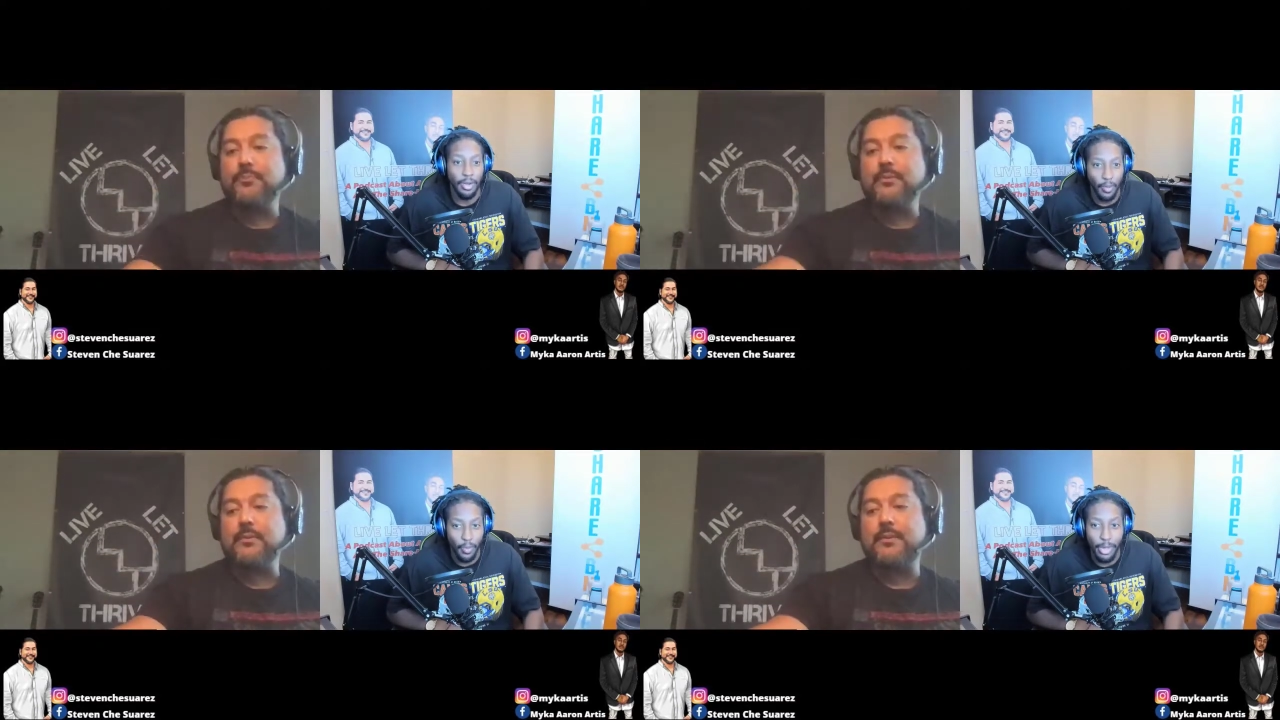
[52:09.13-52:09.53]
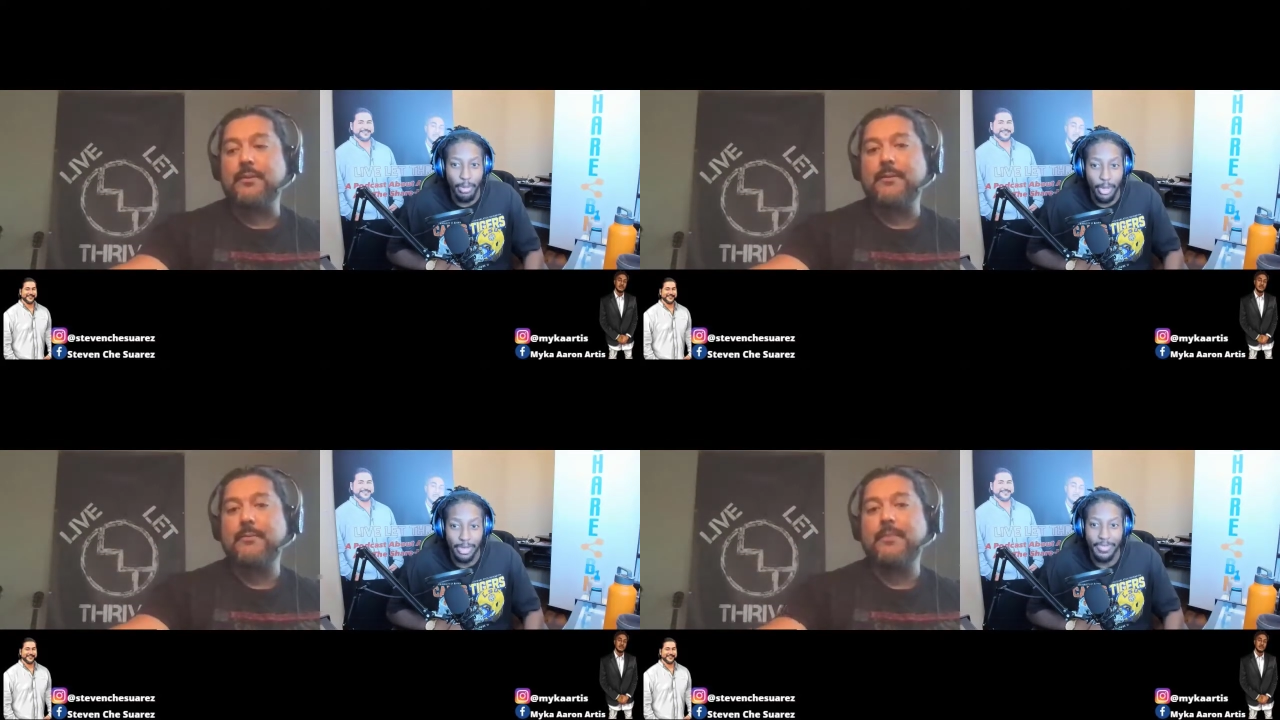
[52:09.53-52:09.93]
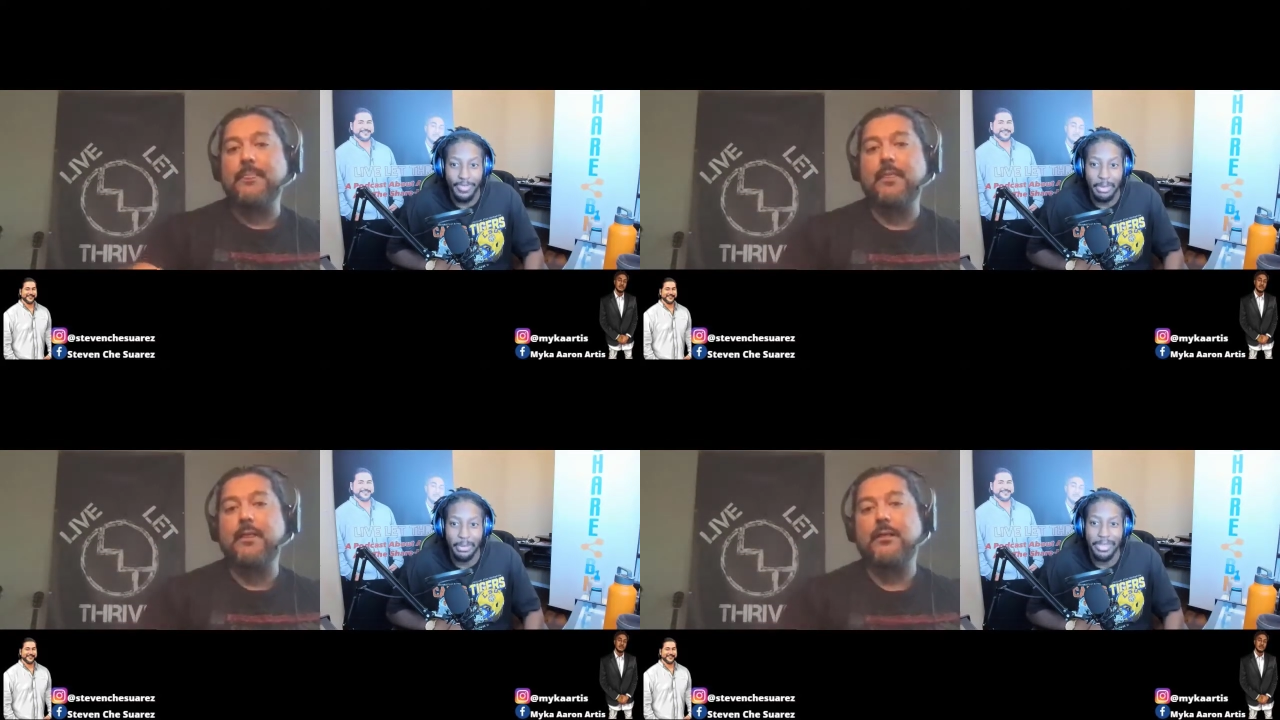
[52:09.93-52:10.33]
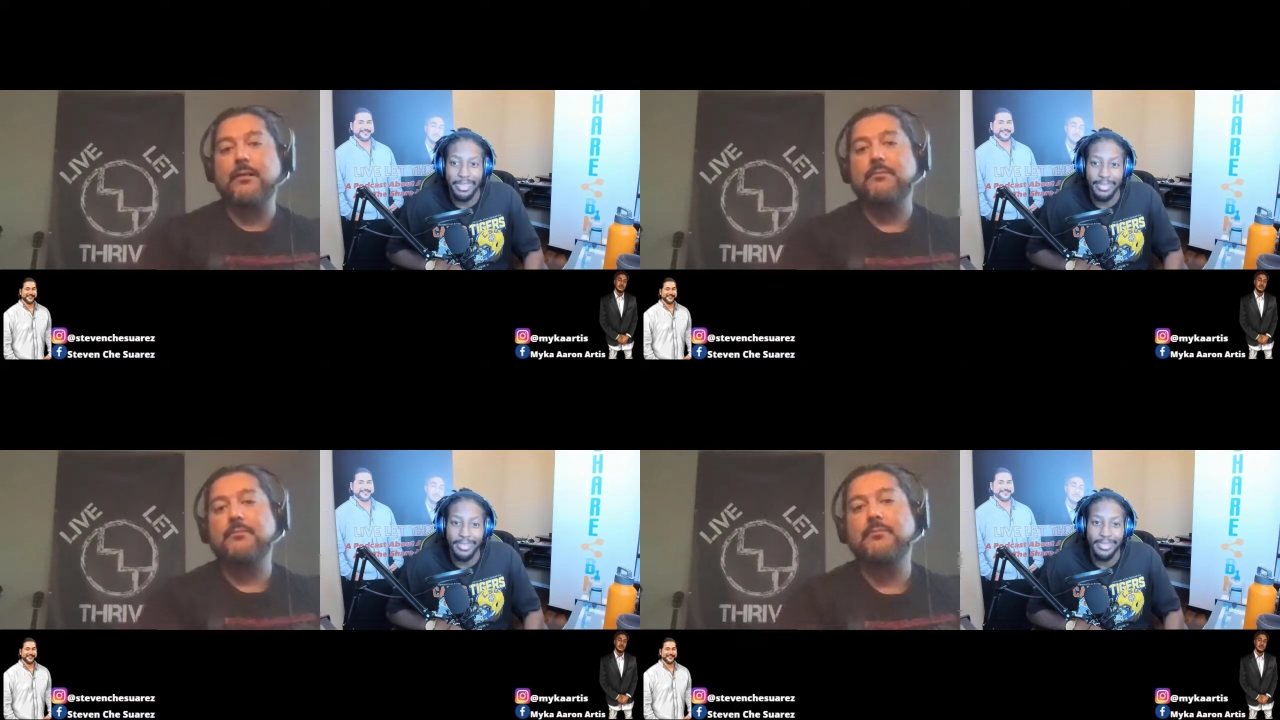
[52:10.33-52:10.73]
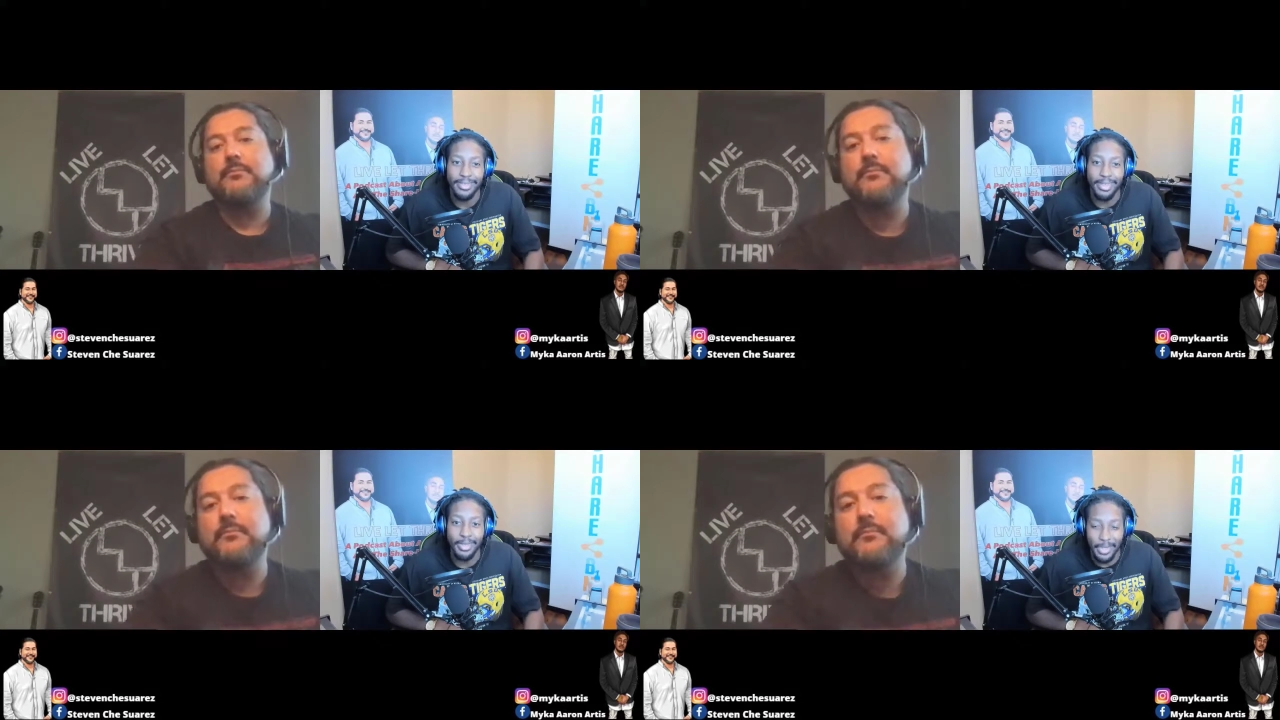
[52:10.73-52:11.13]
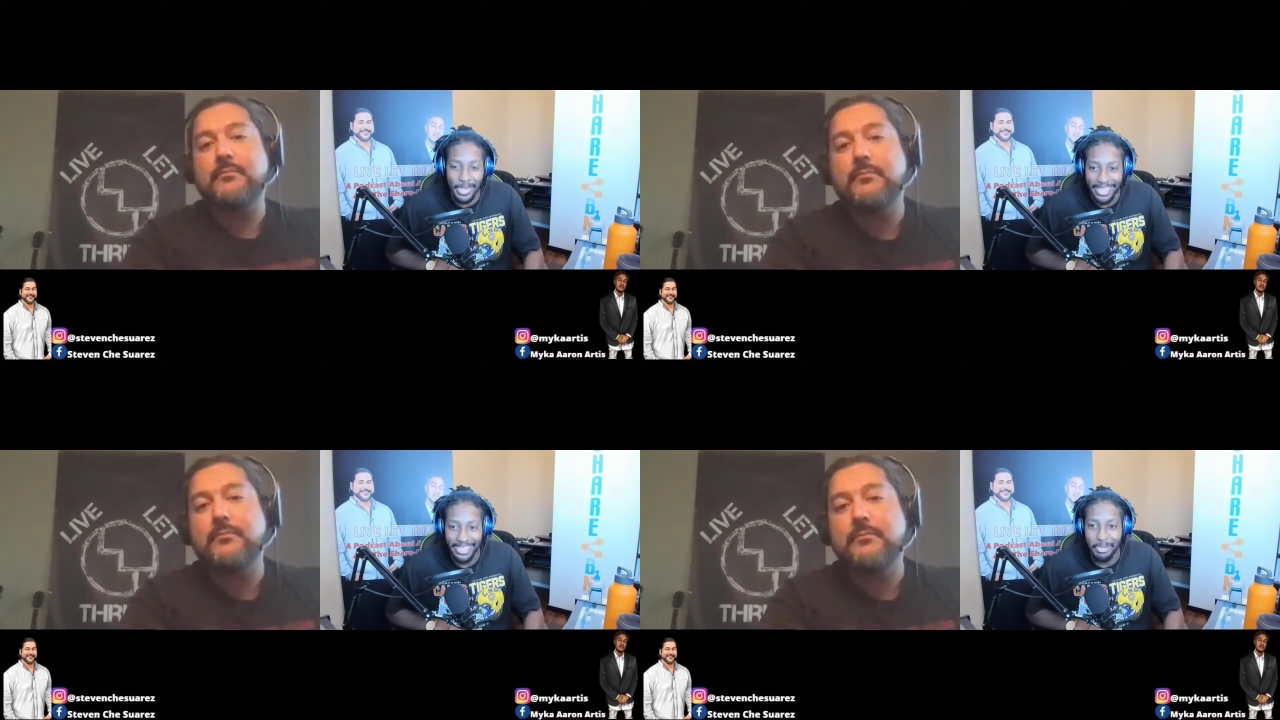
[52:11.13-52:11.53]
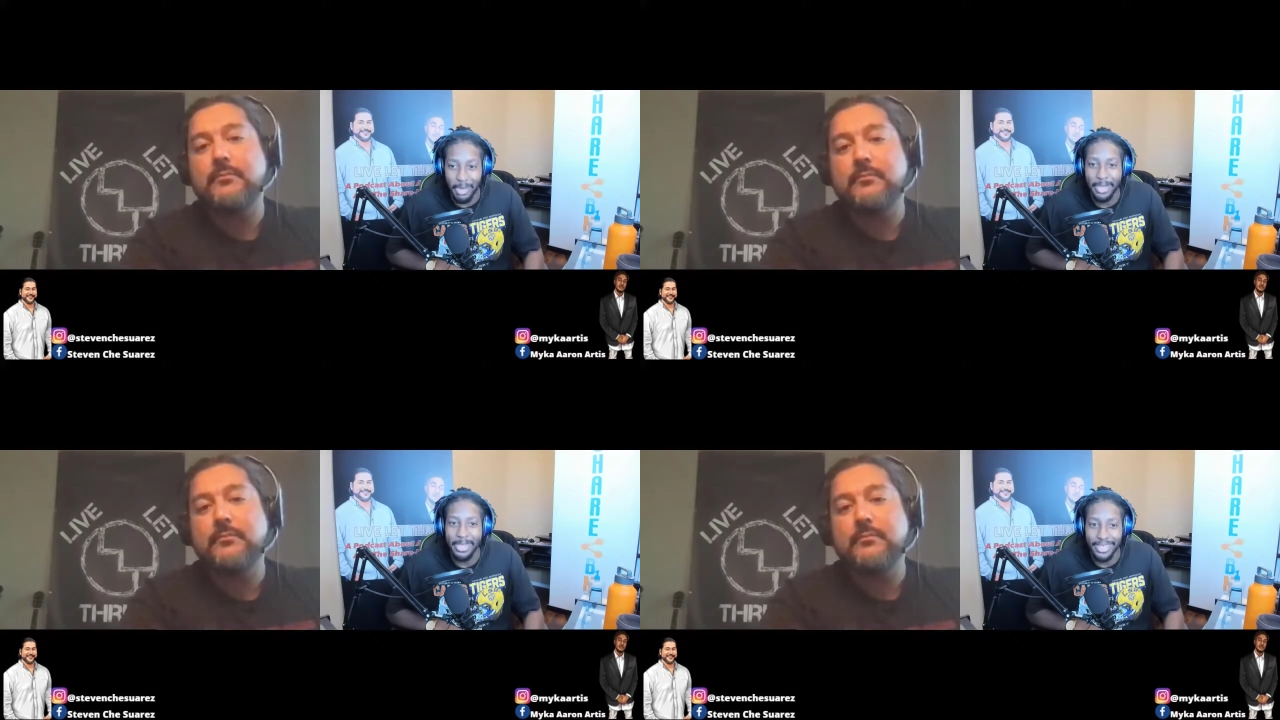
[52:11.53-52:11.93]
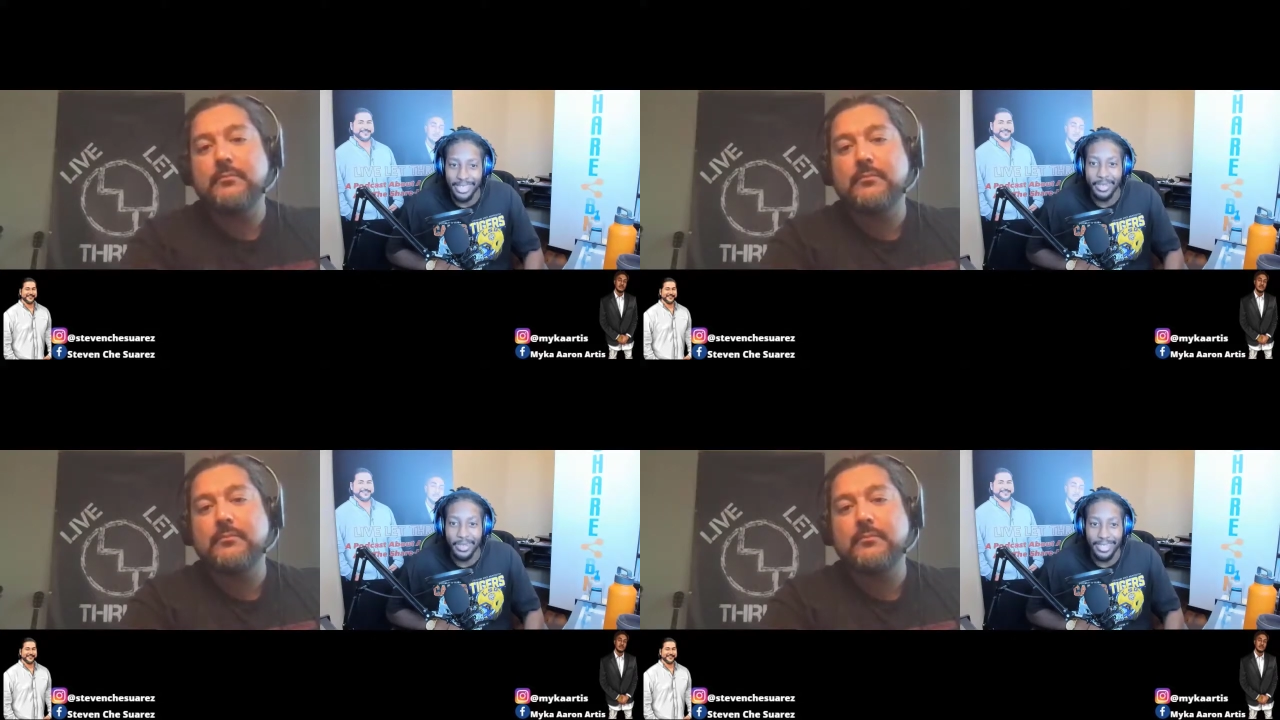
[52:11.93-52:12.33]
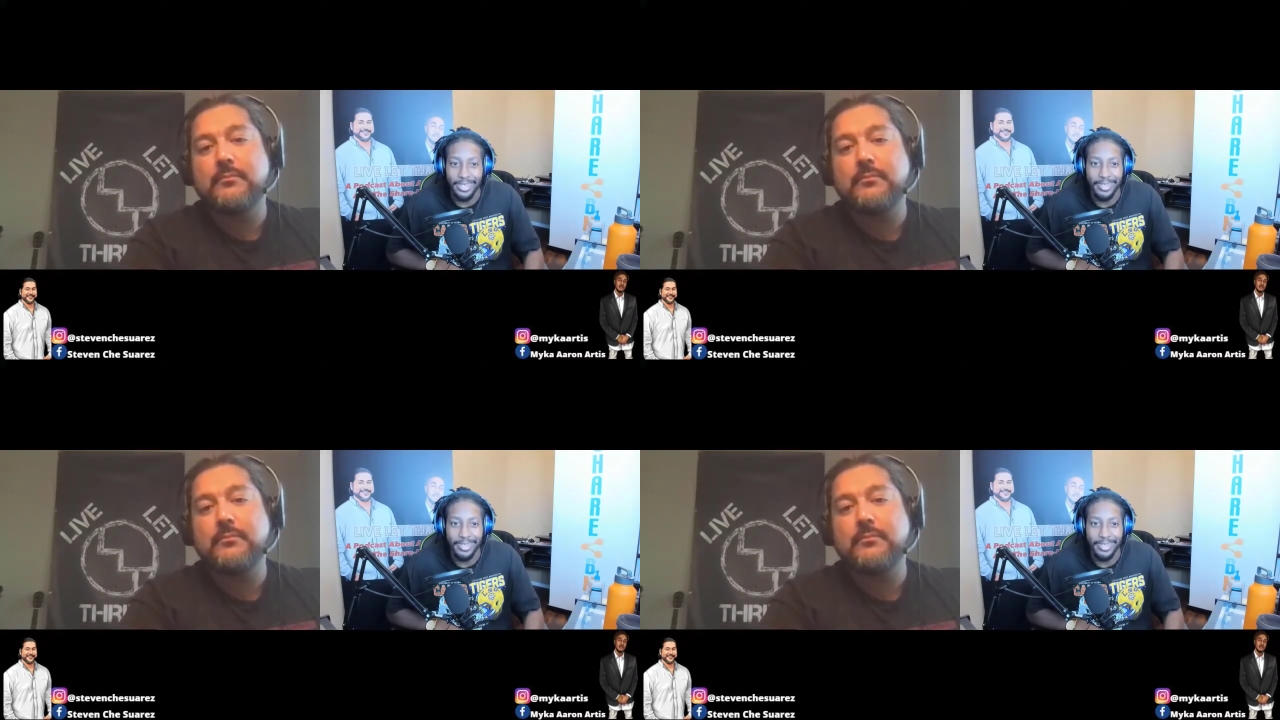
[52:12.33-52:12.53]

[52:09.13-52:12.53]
Speaker 1: one multifamily, do you realize you probably could do it?